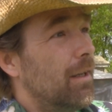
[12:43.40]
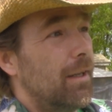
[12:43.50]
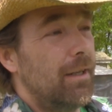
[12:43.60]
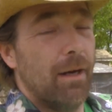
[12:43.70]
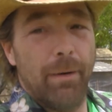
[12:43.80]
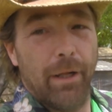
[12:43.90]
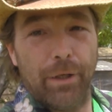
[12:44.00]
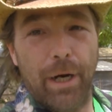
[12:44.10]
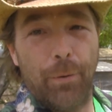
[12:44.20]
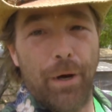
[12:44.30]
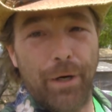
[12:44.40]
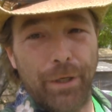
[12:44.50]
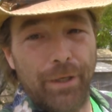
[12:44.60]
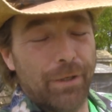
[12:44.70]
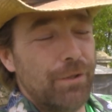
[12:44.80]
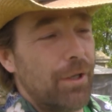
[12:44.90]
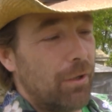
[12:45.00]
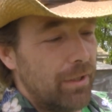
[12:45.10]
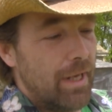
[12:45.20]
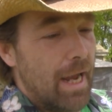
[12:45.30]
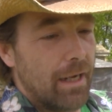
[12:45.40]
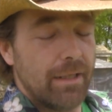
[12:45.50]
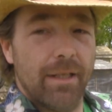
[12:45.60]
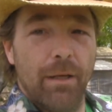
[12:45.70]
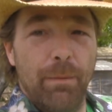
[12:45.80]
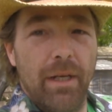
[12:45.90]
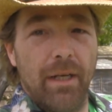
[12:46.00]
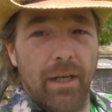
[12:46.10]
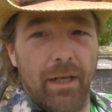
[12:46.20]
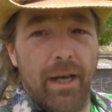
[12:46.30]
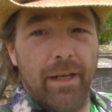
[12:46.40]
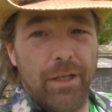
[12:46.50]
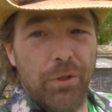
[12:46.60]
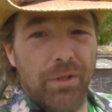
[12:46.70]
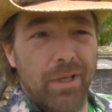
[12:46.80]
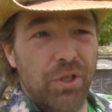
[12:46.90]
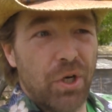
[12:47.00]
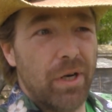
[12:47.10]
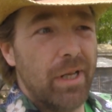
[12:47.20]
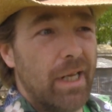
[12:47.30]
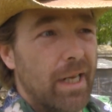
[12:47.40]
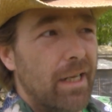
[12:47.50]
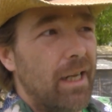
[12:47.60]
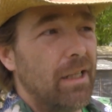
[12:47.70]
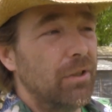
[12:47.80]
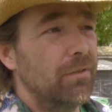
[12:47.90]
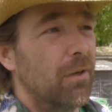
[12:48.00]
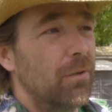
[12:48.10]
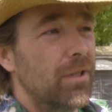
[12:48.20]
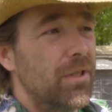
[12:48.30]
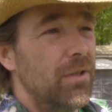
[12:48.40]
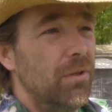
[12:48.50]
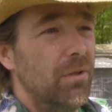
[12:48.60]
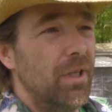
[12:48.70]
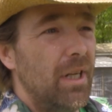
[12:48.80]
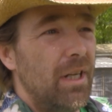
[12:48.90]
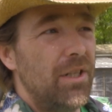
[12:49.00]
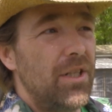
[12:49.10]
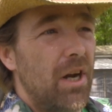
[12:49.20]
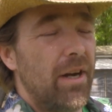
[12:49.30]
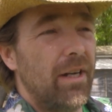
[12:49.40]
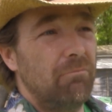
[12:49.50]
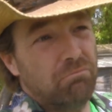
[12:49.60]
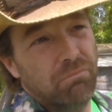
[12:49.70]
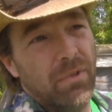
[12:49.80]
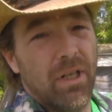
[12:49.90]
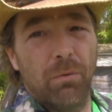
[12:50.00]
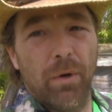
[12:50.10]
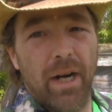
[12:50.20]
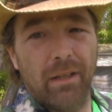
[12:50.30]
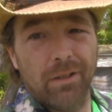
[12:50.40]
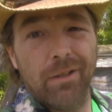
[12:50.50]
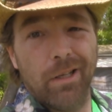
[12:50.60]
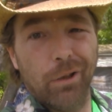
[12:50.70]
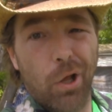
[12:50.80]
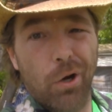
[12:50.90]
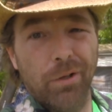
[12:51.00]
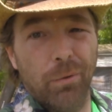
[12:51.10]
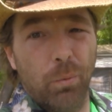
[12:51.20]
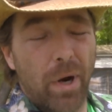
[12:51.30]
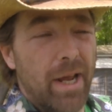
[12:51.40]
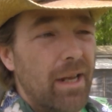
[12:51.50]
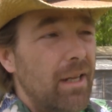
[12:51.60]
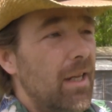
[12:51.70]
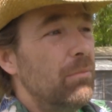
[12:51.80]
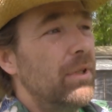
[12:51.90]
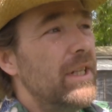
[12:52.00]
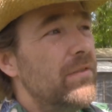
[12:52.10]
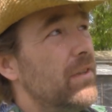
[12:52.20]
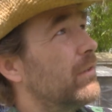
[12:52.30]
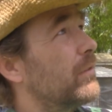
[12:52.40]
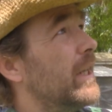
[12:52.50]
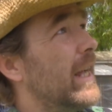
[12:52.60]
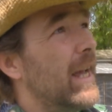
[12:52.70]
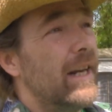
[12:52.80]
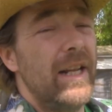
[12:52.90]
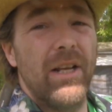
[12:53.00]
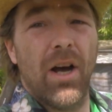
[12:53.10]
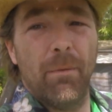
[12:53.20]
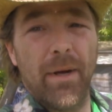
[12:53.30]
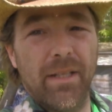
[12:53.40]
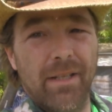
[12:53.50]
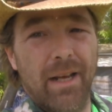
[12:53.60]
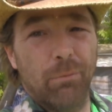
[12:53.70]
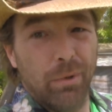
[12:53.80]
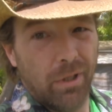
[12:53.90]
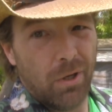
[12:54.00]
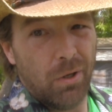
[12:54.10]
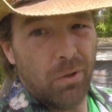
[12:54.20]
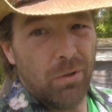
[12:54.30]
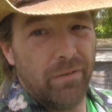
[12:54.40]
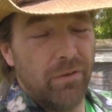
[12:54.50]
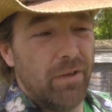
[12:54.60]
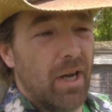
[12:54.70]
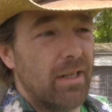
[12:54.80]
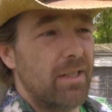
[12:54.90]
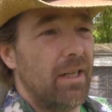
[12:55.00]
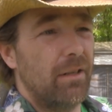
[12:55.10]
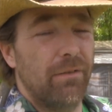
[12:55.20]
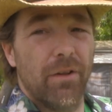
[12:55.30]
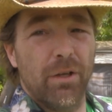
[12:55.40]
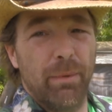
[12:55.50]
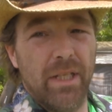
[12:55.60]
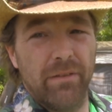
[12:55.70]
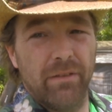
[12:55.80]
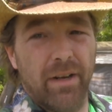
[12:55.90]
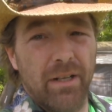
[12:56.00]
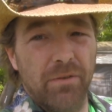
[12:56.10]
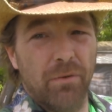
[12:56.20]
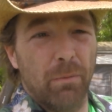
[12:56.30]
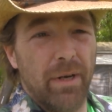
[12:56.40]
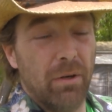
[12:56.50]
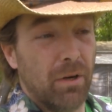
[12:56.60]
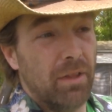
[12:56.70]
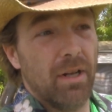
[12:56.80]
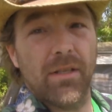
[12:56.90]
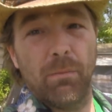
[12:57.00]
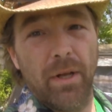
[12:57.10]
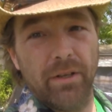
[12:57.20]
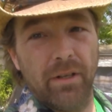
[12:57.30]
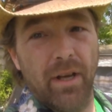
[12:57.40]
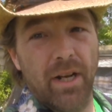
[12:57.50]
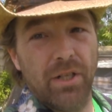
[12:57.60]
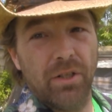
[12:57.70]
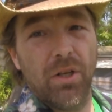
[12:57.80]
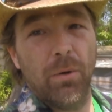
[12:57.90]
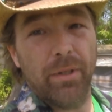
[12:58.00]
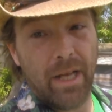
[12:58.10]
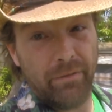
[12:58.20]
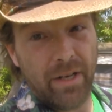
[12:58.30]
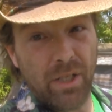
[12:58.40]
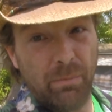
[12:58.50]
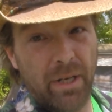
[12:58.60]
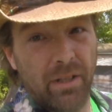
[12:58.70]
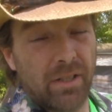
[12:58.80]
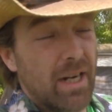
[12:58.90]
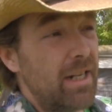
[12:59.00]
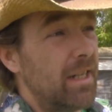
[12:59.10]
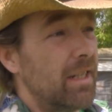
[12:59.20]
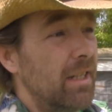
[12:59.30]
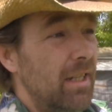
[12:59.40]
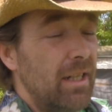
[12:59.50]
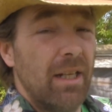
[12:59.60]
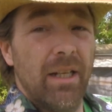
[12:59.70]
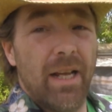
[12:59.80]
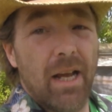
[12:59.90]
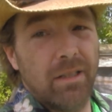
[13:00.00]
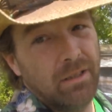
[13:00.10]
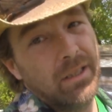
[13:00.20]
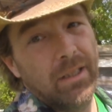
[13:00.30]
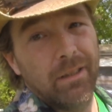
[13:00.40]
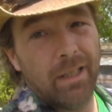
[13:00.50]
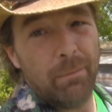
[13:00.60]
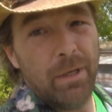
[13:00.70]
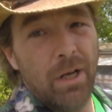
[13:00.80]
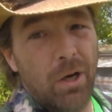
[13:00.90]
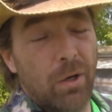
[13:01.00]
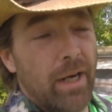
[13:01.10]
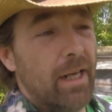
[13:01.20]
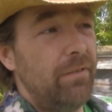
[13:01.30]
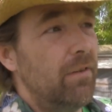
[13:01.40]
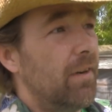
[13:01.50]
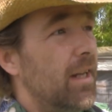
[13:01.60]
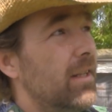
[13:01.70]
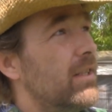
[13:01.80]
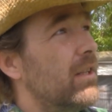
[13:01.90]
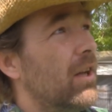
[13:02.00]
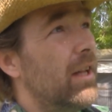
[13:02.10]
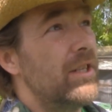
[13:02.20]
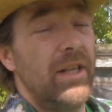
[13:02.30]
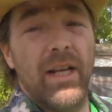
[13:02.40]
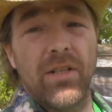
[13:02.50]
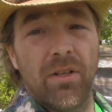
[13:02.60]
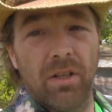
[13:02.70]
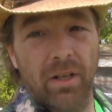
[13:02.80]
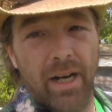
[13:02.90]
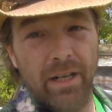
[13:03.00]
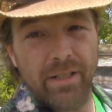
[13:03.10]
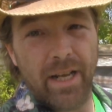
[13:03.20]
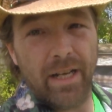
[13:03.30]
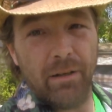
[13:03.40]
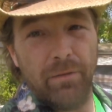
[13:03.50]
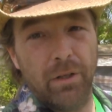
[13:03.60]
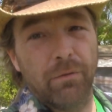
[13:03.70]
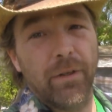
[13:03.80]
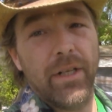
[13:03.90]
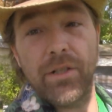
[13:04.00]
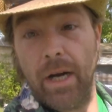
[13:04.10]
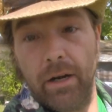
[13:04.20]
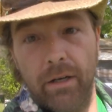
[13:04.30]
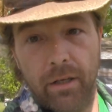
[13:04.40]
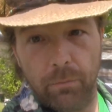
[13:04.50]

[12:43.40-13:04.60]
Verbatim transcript: come hell or high water, you know? So yeah, it's going to be uh, an interesting journey and I look forward to sharing, you know, what I learn along the way. Please feel free to add any comments down below if you've got uh, further bits of advice for me or thoughts on whether or not I should go with that veggie peeler idea. Yeah, let me know. And if you find this at all educational or entertaining, feel free to share it on